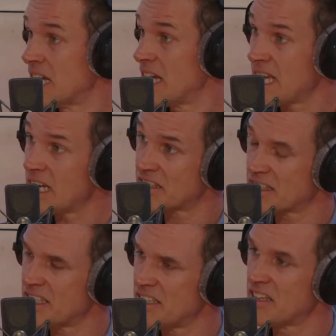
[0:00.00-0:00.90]
again,
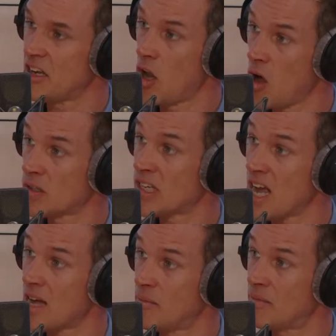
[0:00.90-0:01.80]
this is a long
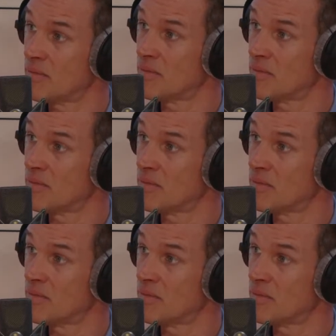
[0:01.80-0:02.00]
time